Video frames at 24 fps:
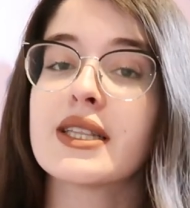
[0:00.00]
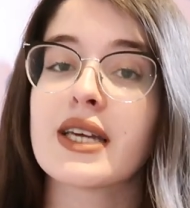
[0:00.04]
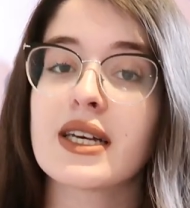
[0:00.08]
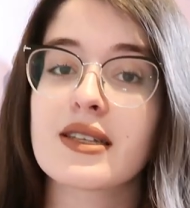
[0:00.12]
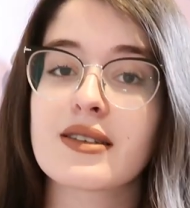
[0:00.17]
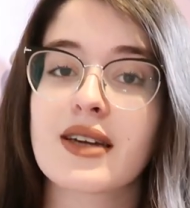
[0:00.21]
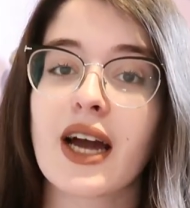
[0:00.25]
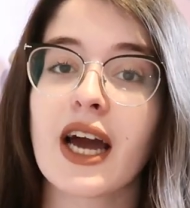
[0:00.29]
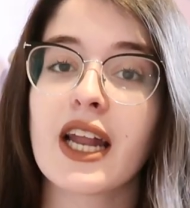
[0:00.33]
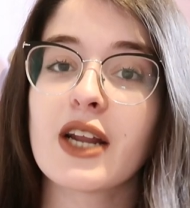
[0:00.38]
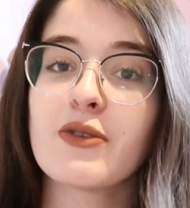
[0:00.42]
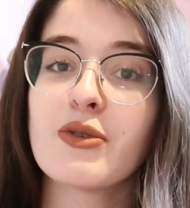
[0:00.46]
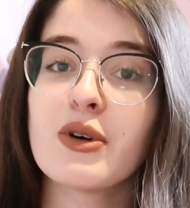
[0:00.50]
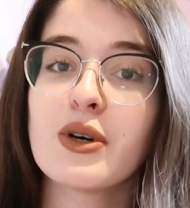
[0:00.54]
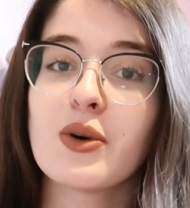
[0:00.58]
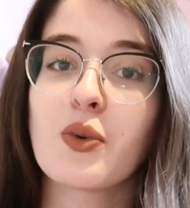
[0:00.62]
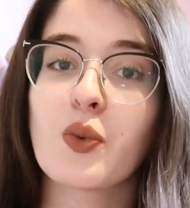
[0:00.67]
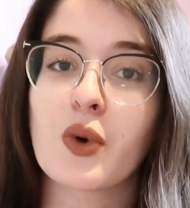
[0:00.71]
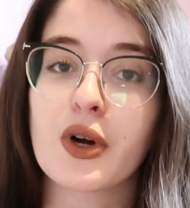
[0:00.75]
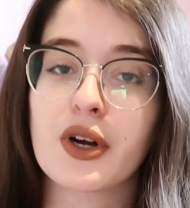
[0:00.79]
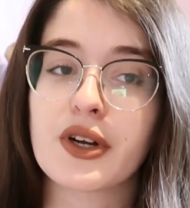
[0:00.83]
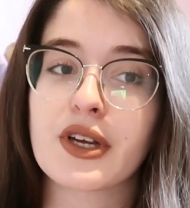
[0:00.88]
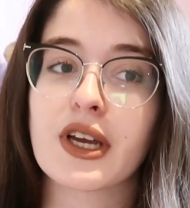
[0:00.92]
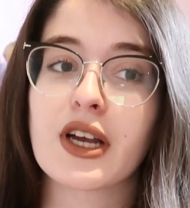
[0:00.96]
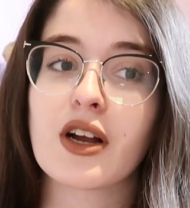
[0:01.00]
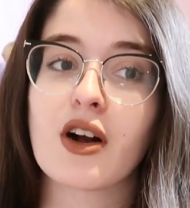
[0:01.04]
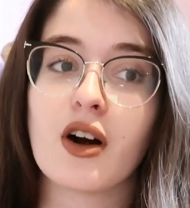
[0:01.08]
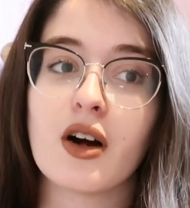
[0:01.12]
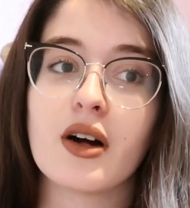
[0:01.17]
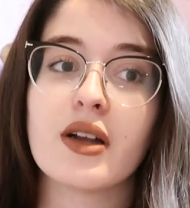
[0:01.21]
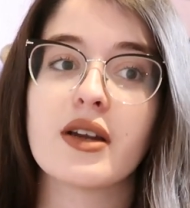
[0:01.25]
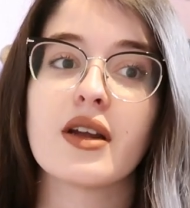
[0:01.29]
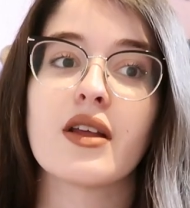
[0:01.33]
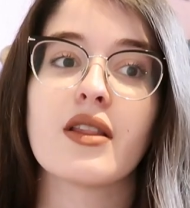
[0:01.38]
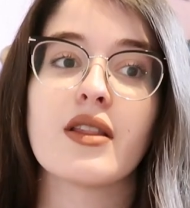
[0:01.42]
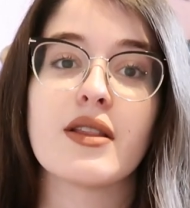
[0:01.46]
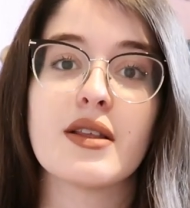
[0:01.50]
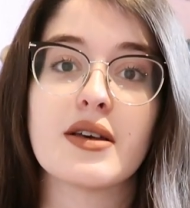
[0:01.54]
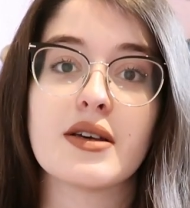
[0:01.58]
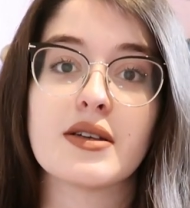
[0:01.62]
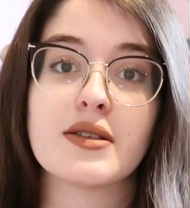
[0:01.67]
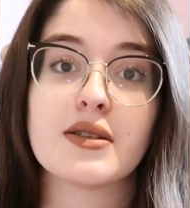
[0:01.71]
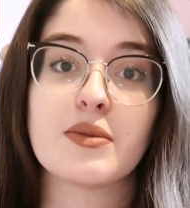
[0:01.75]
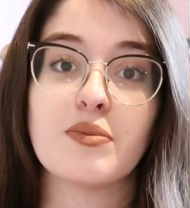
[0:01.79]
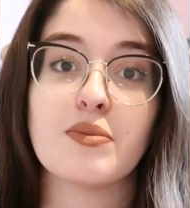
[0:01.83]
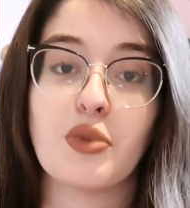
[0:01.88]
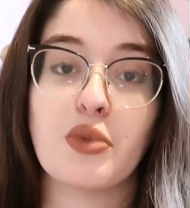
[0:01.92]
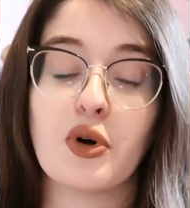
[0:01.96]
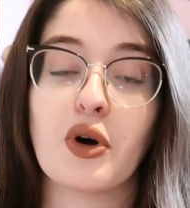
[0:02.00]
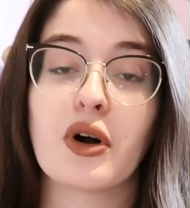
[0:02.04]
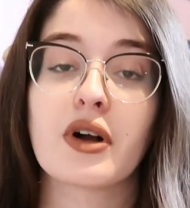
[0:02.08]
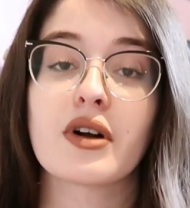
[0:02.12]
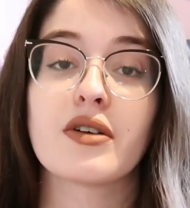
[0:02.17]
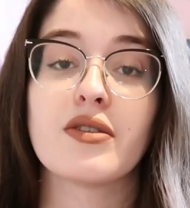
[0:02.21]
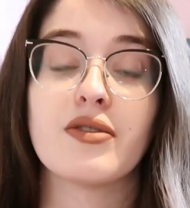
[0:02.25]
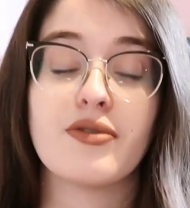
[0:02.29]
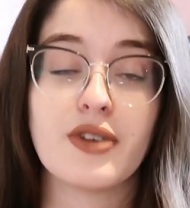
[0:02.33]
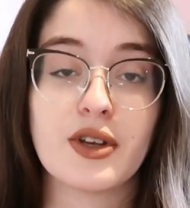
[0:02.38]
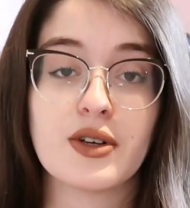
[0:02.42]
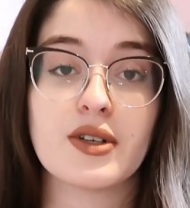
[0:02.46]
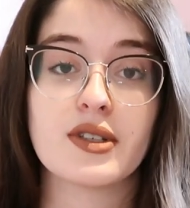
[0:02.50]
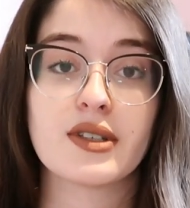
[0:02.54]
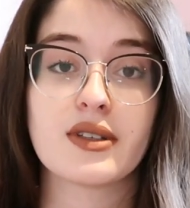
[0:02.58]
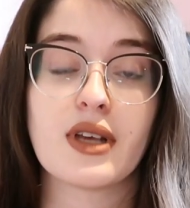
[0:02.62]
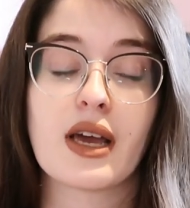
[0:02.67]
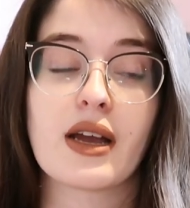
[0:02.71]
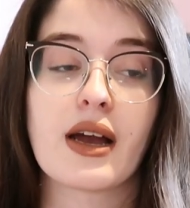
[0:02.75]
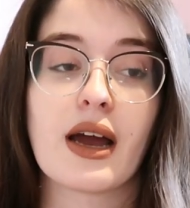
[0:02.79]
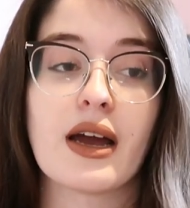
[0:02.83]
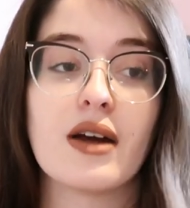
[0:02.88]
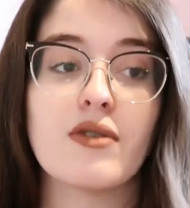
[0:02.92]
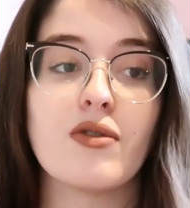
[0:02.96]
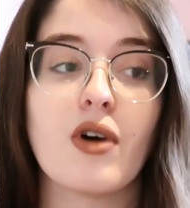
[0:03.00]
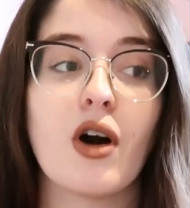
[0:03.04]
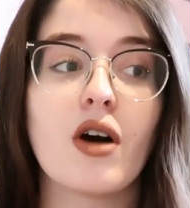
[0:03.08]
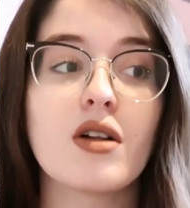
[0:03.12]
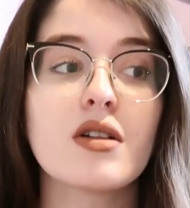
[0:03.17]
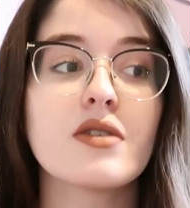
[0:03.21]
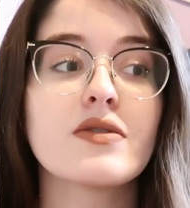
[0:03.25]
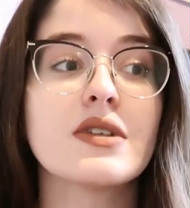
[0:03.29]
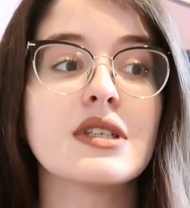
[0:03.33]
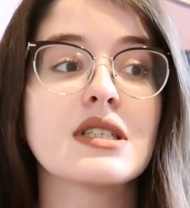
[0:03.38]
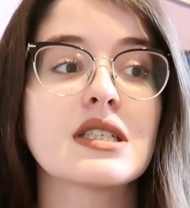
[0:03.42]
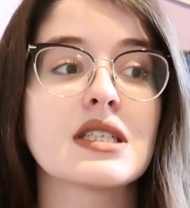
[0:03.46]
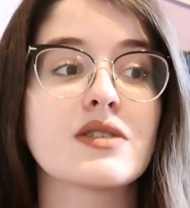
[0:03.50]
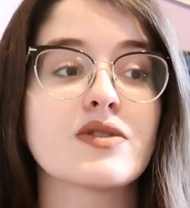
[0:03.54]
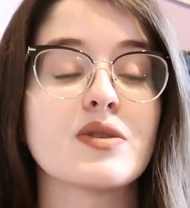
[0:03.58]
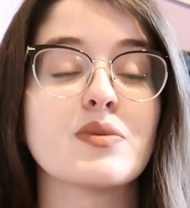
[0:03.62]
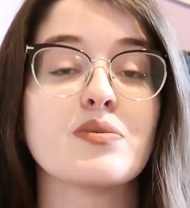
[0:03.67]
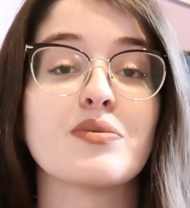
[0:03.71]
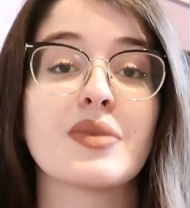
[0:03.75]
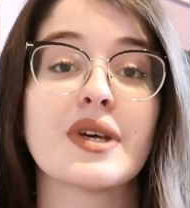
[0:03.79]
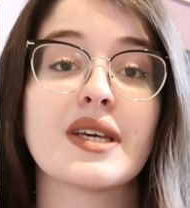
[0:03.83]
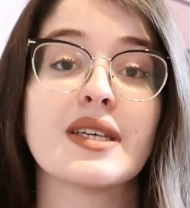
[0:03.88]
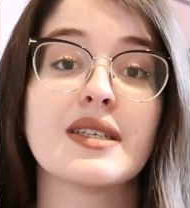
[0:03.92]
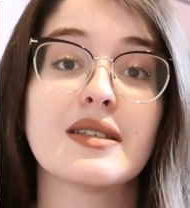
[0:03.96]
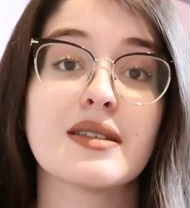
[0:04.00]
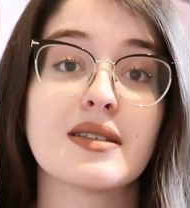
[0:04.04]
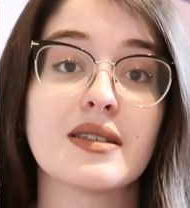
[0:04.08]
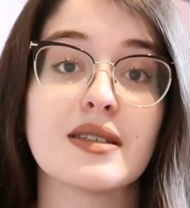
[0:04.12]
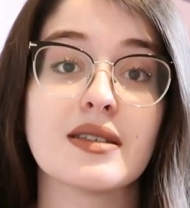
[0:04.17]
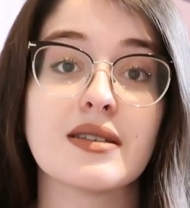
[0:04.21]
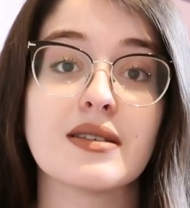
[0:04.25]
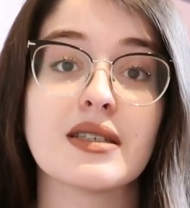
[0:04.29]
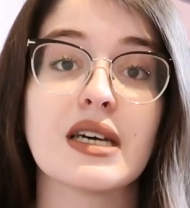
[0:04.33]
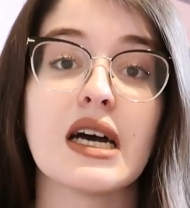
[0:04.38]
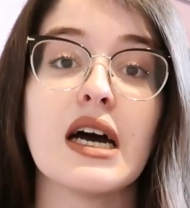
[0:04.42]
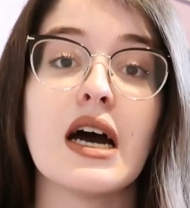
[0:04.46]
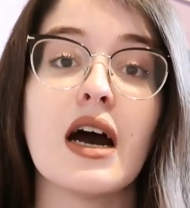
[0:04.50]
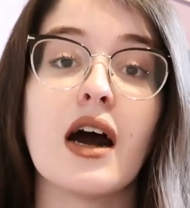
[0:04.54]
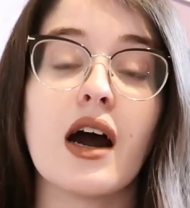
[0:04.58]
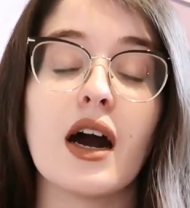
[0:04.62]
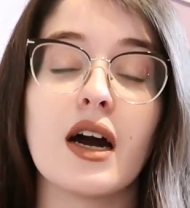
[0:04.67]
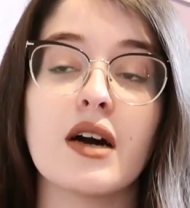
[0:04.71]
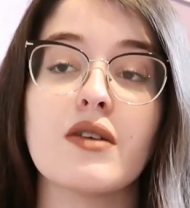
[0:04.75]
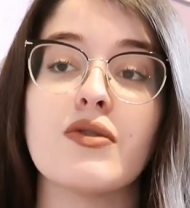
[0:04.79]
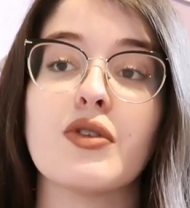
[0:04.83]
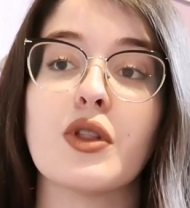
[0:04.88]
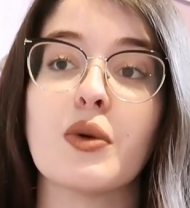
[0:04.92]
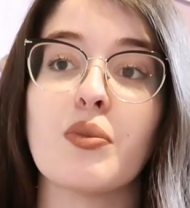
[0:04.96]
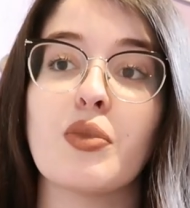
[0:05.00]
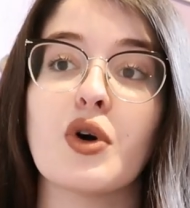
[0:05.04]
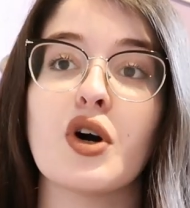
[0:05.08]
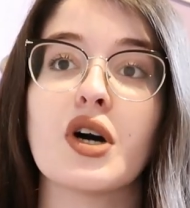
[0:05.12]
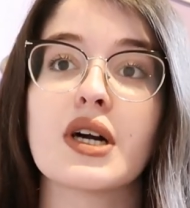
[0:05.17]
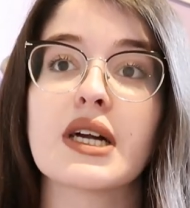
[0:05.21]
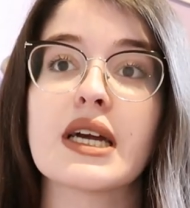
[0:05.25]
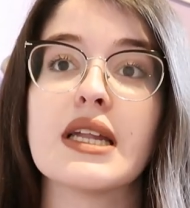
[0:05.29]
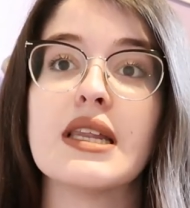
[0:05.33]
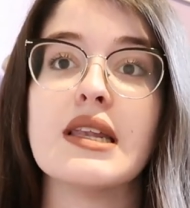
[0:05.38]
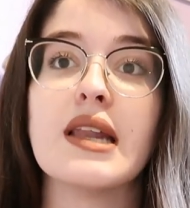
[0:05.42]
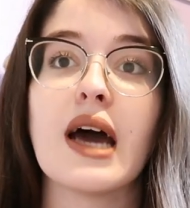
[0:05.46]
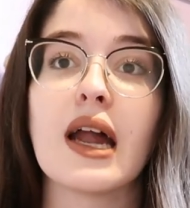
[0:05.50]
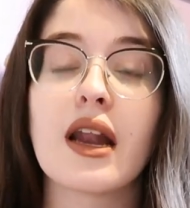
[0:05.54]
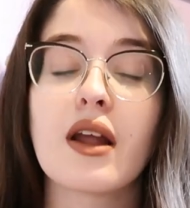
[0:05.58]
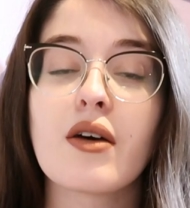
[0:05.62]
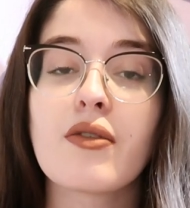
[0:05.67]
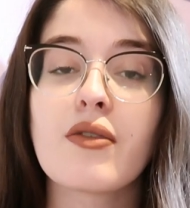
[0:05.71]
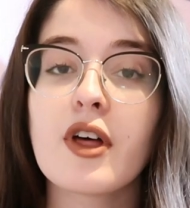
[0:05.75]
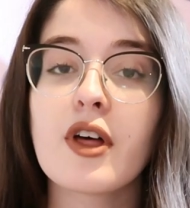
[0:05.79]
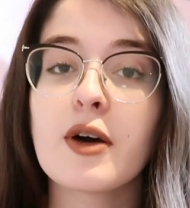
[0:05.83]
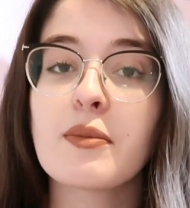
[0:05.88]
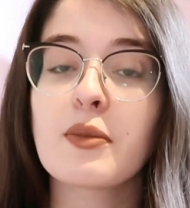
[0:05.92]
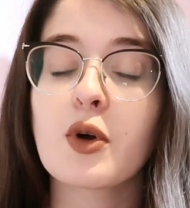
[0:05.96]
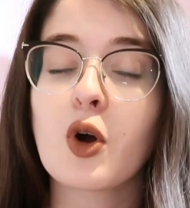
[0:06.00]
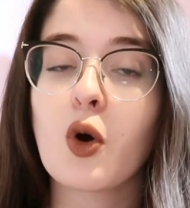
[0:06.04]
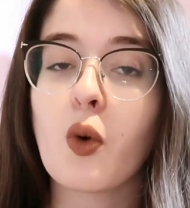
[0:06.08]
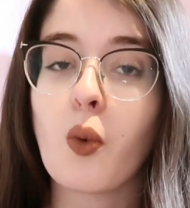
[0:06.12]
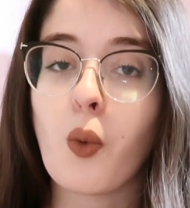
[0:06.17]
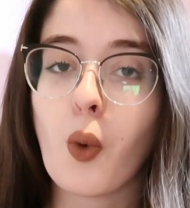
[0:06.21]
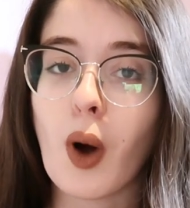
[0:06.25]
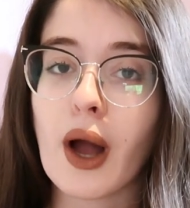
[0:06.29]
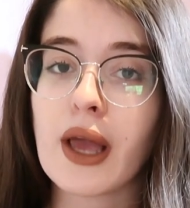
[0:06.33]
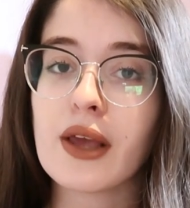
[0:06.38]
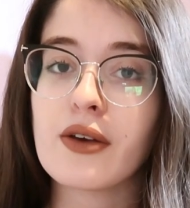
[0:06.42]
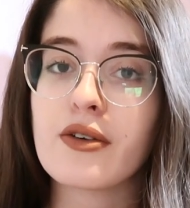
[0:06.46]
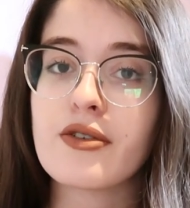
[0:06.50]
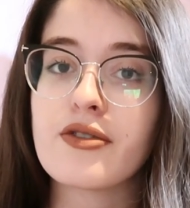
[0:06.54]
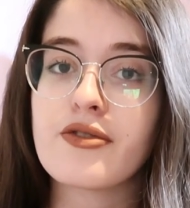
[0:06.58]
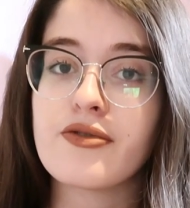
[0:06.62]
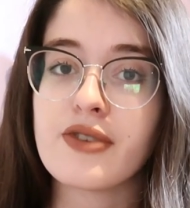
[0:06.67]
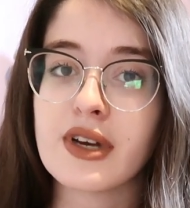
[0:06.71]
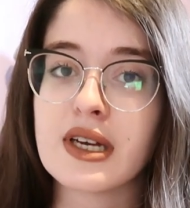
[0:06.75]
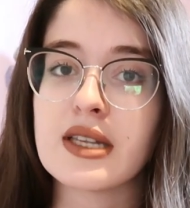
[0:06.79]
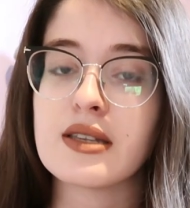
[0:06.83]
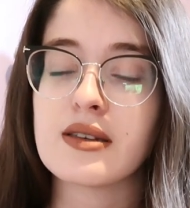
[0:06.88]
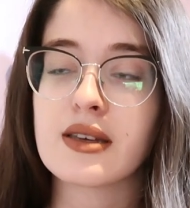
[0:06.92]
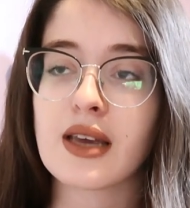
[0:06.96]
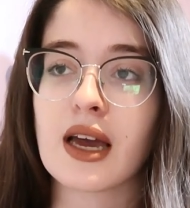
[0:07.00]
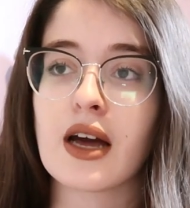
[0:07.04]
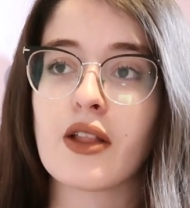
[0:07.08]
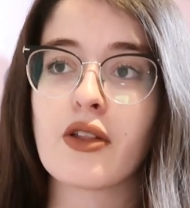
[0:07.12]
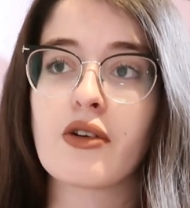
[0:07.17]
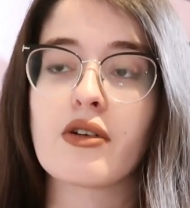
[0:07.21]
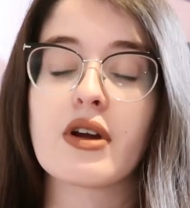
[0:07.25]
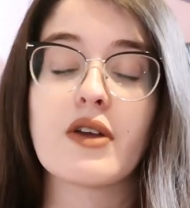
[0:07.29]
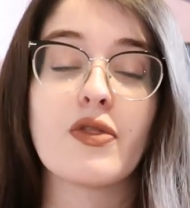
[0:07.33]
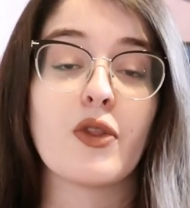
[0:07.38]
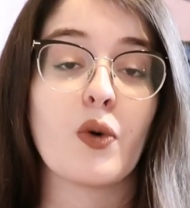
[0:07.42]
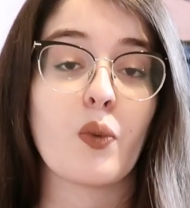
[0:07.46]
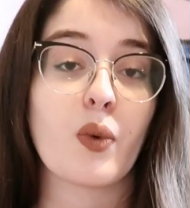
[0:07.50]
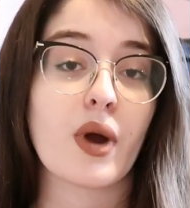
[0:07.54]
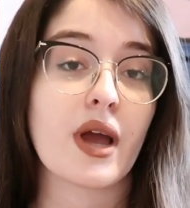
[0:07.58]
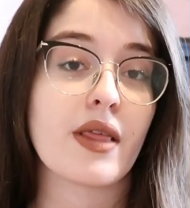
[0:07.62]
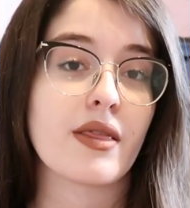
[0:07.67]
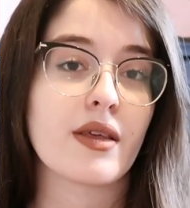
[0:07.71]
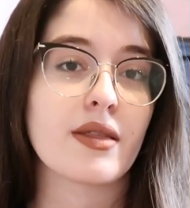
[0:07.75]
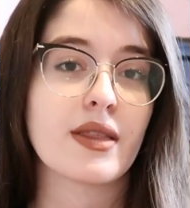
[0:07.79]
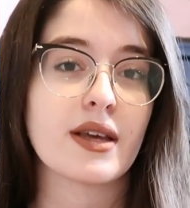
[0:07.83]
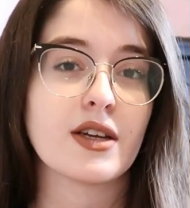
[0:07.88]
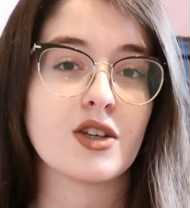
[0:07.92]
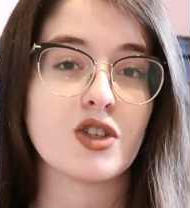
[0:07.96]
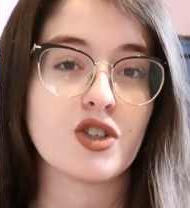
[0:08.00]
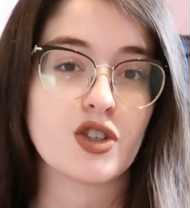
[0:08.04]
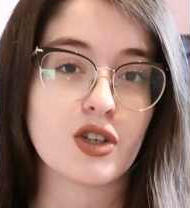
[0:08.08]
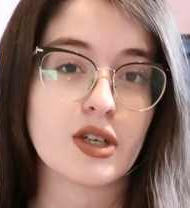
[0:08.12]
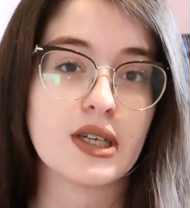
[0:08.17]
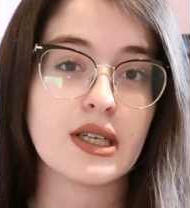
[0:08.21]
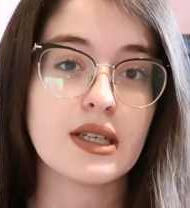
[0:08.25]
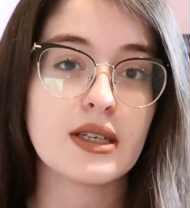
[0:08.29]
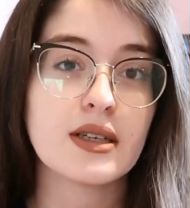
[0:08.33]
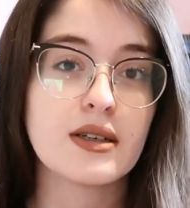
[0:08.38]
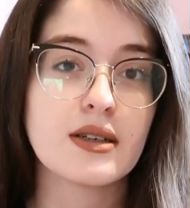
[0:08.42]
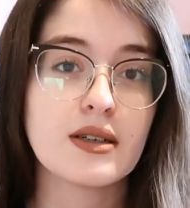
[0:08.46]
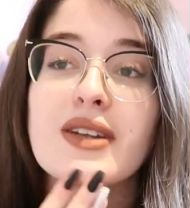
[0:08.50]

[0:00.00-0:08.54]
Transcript: That's kind of what working on this book feels like. I have all of these different pieces of the book and none of them quite fit together in the way that they should.